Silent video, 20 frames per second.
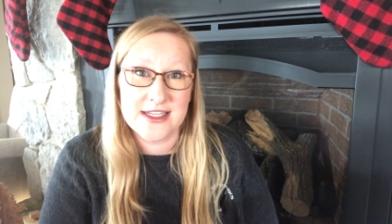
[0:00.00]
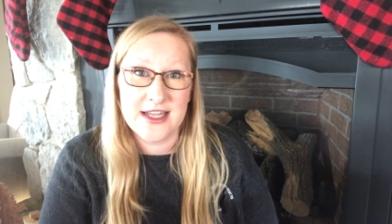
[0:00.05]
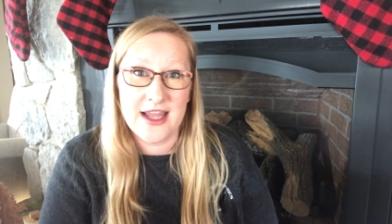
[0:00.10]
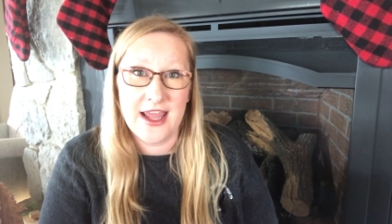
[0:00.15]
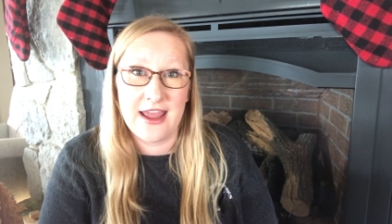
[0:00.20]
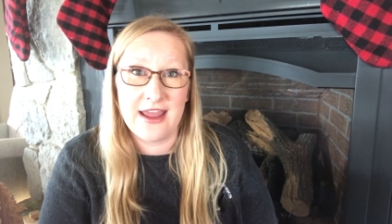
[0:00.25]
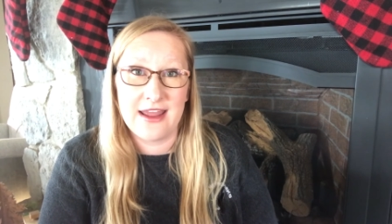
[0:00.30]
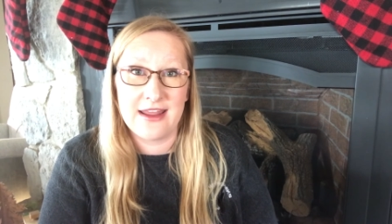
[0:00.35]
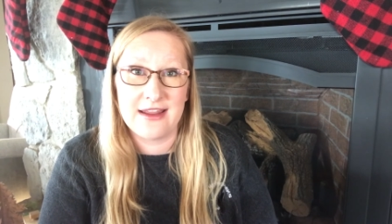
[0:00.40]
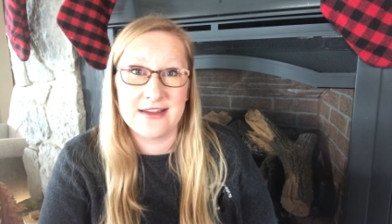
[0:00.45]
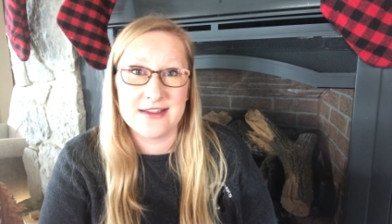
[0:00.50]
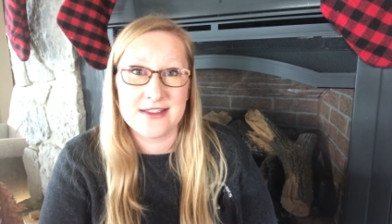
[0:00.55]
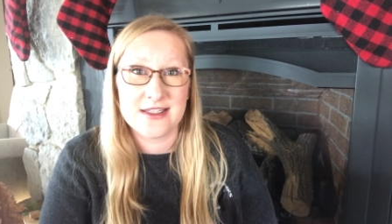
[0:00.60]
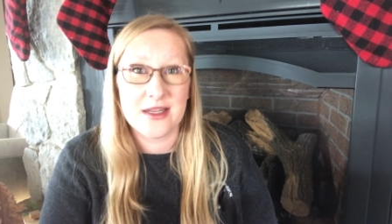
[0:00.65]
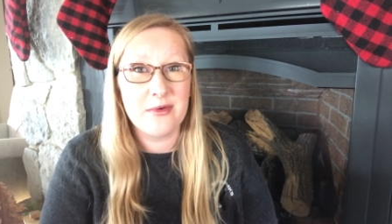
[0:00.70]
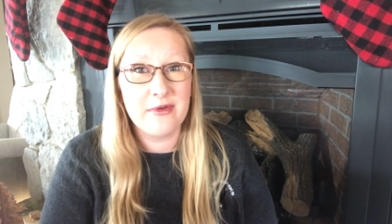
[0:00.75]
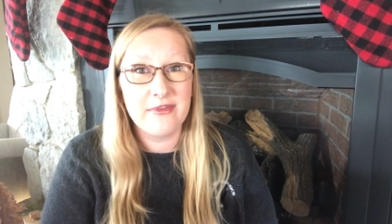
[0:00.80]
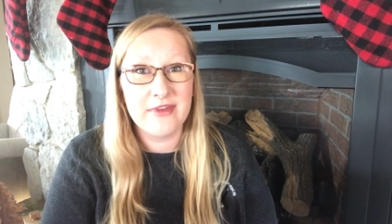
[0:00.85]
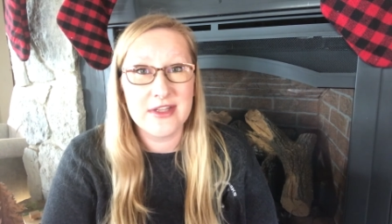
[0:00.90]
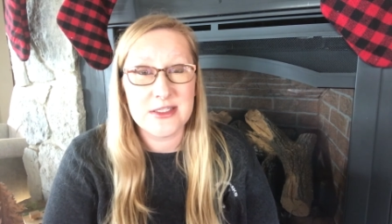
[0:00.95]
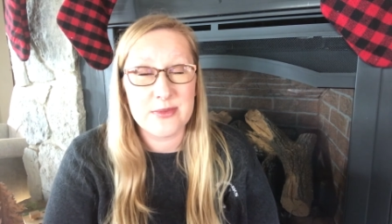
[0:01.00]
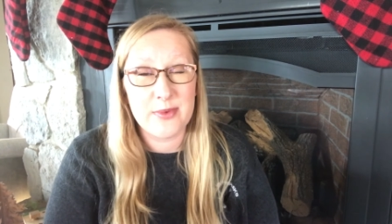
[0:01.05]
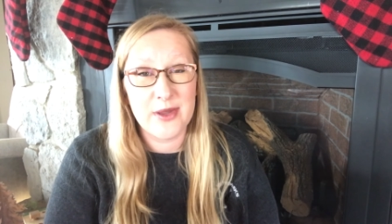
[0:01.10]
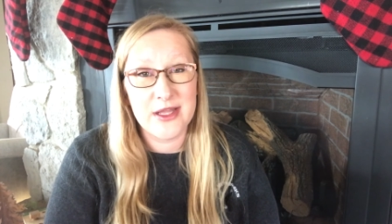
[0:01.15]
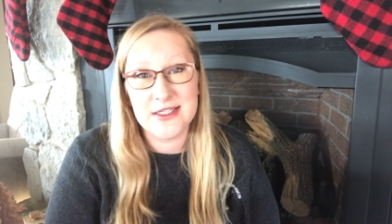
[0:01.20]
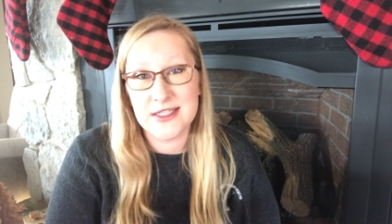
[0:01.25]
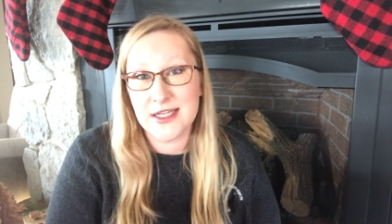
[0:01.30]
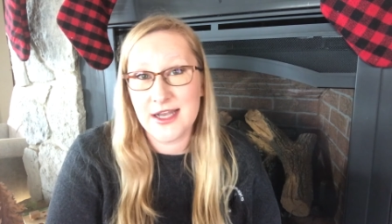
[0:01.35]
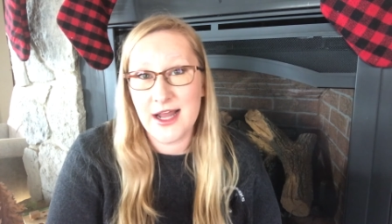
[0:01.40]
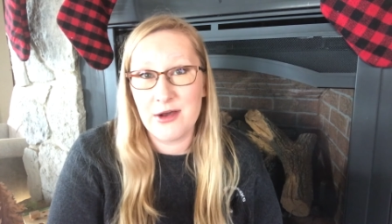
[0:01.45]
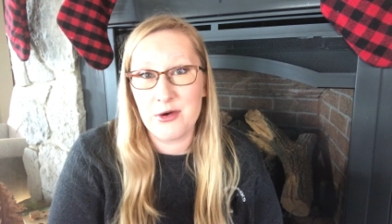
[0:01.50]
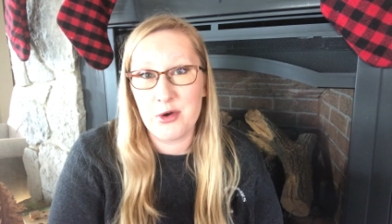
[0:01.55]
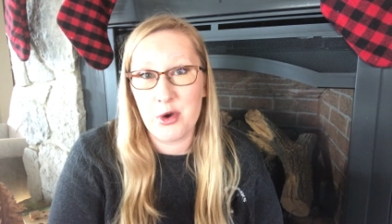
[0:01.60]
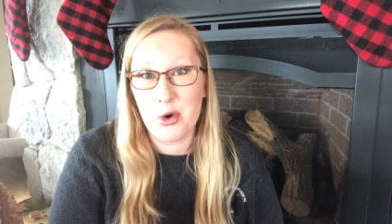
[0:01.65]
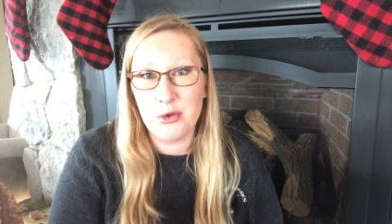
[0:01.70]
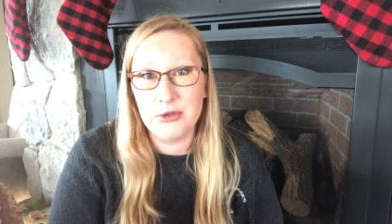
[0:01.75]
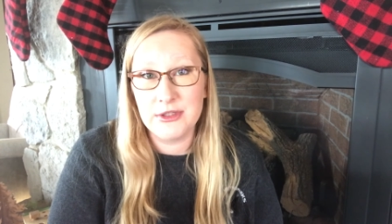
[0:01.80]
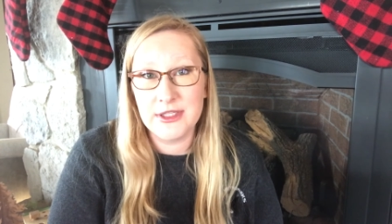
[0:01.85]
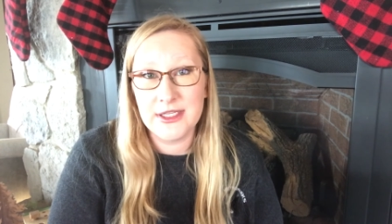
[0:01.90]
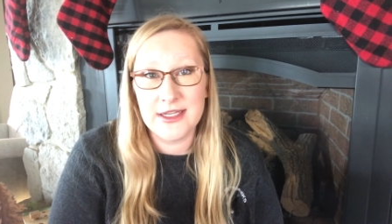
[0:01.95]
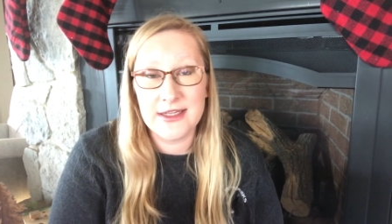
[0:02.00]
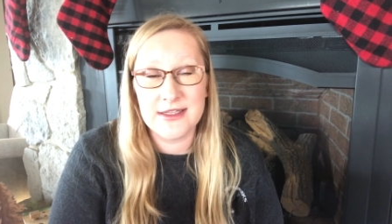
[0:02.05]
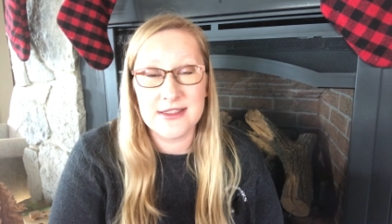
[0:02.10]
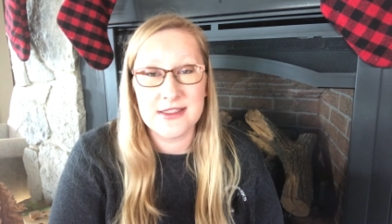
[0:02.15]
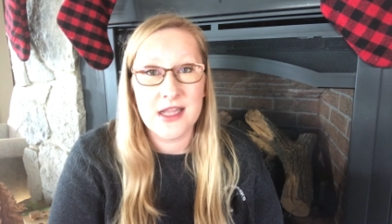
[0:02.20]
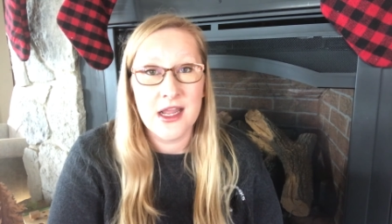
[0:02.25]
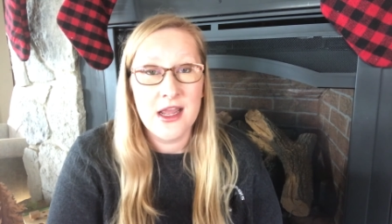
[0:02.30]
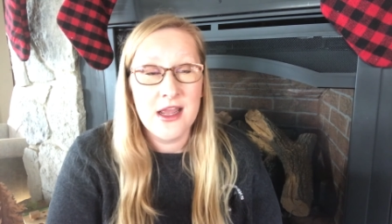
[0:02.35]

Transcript: and some of it depends on how cold it is,